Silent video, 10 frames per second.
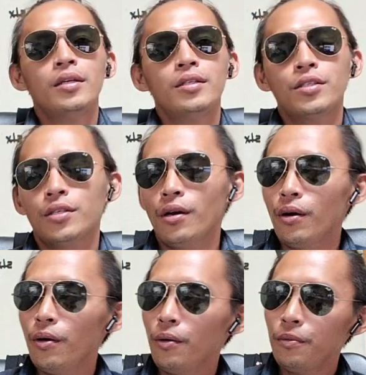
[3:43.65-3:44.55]

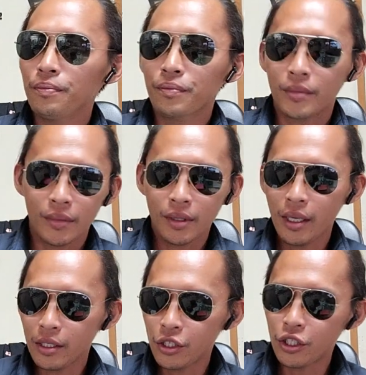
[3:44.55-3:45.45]
So
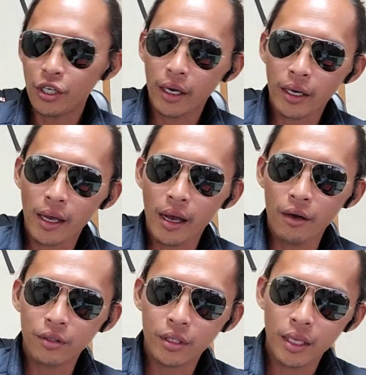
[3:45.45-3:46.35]
let's check
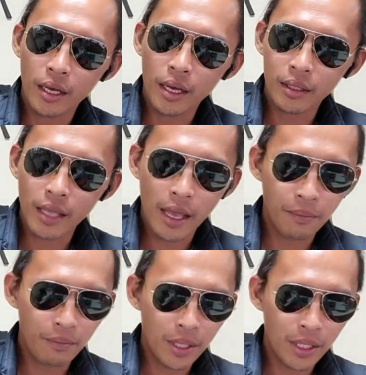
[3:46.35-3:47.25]
out the
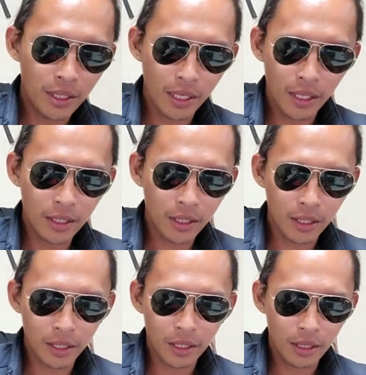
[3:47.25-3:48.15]
timepieces.